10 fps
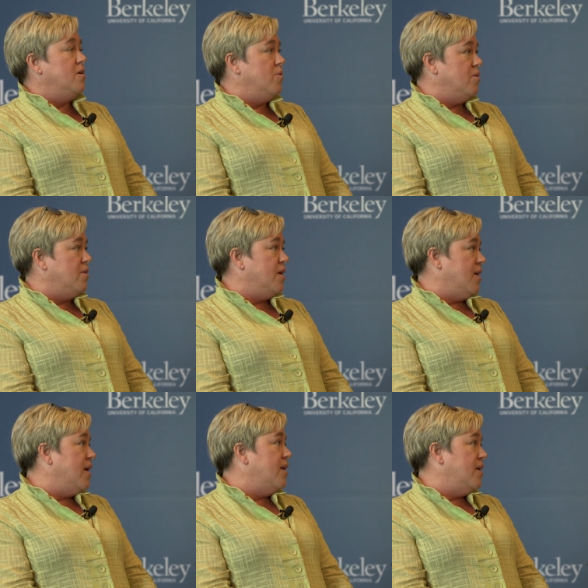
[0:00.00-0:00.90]
who are
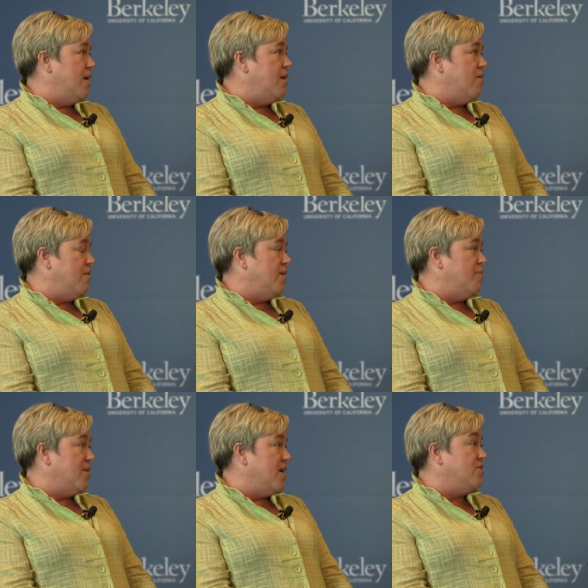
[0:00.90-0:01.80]
looking at, at all the
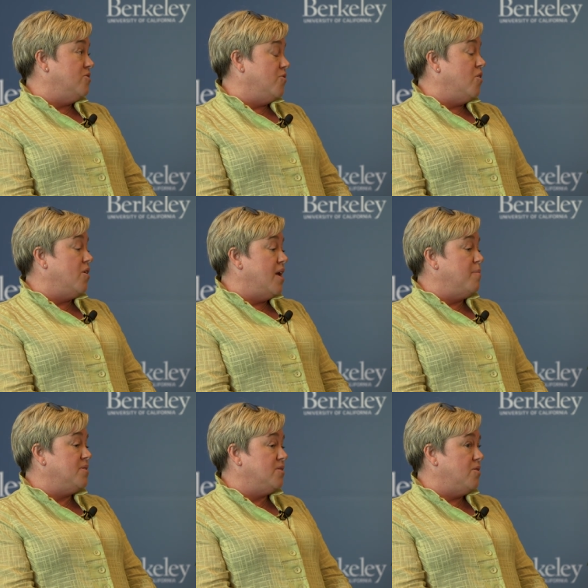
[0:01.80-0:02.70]
implications for our
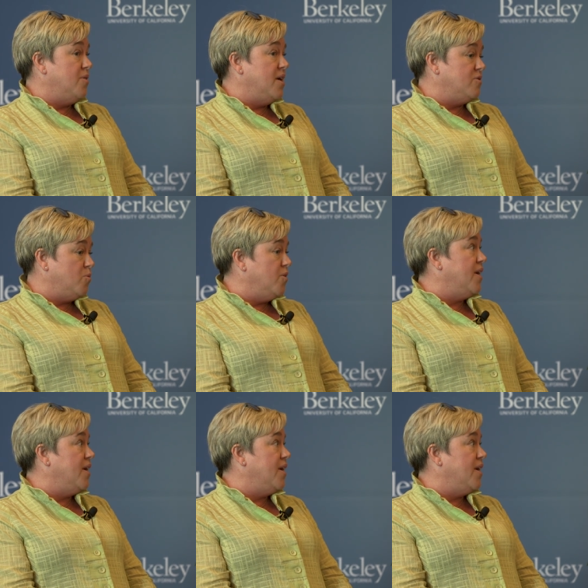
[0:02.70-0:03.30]
campus. So yes, we're